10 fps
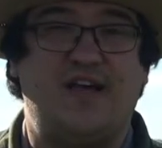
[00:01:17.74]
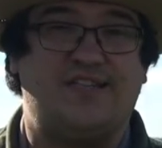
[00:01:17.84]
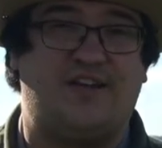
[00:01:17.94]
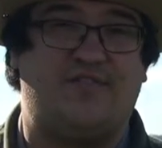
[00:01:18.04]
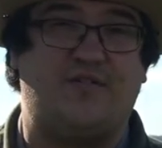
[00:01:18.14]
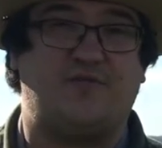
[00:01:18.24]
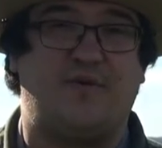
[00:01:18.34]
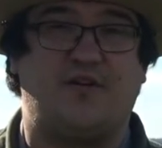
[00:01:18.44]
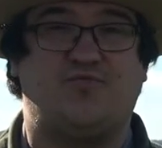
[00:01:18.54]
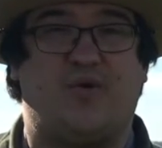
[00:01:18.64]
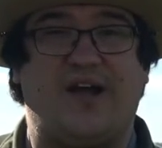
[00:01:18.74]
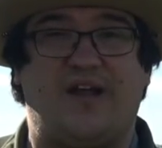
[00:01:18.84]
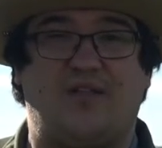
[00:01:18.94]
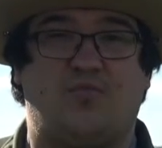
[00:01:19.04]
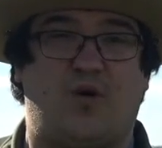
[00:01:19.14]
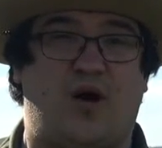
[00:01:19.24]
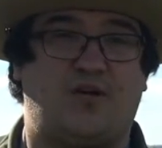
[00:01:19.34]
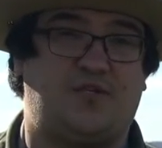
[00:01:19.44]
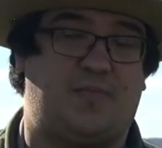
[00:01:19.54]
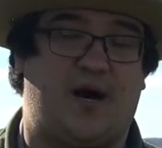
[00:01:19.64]
said Fredericksburg is right in the wrong
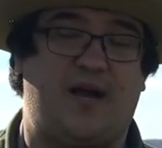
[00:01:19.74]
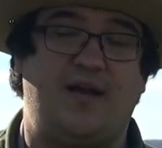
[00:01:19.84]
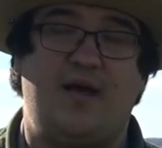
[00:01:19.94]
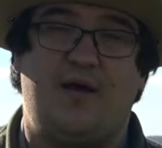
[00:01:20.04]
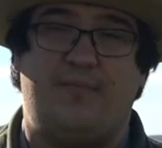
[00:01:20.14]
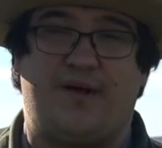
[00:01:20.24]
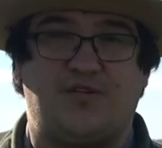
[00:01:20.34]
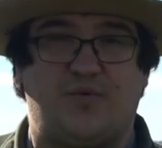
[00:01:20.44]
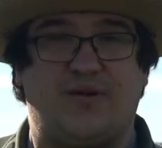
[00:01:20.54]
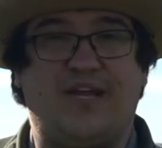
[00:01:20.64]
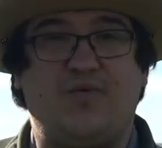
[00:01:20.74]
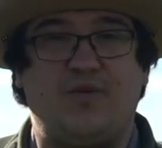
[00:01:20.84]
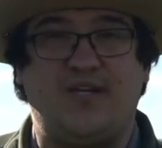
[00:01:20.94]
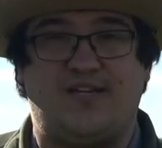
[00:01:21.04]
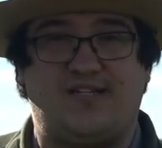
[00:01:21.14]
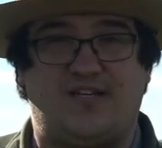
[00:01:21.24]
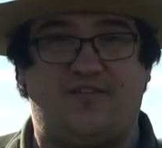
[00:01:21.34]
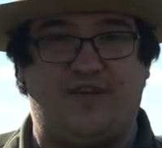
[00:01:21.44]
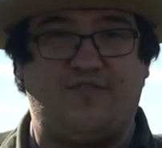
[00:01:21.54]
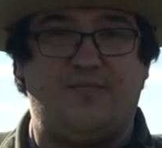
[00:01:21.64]
spot because we're equally distant
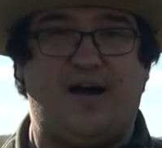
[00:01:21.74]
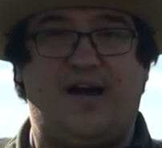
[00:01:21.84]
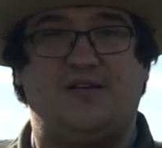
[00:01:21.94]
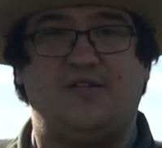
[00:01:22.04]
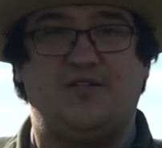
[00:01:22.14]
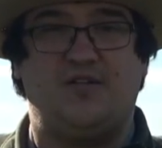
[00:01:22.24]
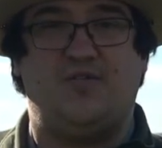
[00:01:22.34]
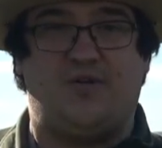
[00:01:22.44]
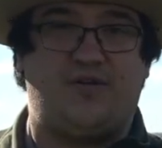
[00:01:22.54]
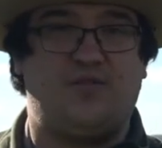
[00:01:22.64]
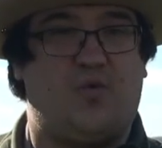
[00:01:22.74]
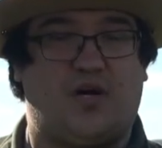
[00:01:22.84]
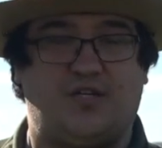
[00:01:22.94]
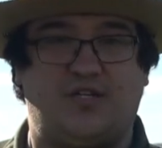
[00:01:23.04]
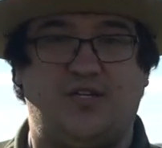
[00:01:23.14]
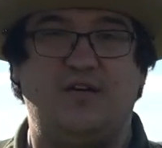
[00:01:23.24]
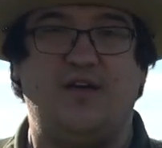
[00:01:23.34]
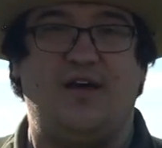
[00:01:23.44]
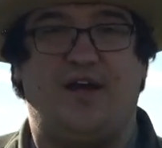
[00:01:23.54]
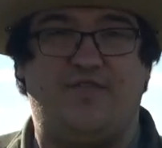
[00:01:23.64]
50 miles to the north is Washington
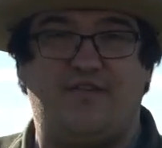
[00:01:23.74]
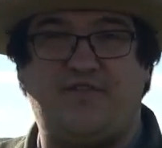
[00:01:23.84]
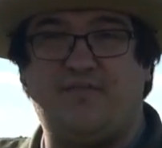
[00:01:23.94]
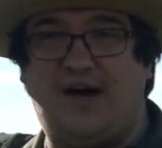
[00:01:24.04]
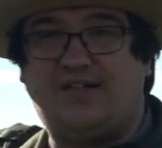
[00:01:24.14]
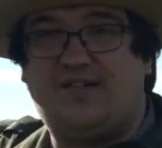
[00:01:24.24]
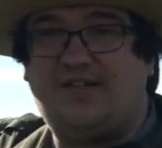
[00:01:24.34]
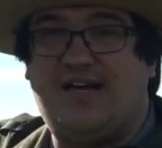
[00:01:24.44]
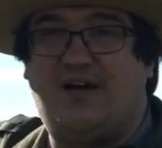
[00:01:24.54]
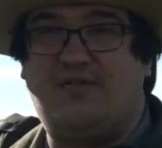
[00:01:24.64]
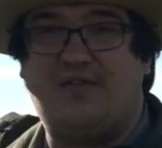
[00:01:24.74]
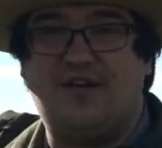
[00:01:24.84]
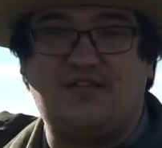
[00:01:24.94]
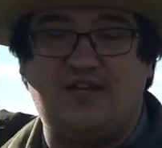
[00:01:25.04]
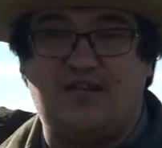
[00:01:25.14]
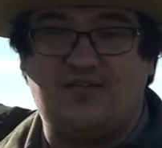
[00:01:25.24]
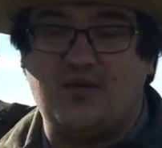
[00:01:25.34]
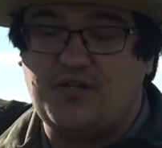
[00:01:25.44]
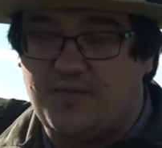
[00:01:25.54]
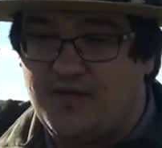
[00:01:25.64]
and 50 miles to the south is, is
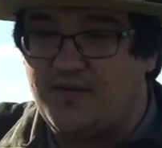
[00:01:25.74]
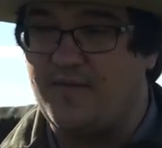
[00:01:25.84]
Richmond.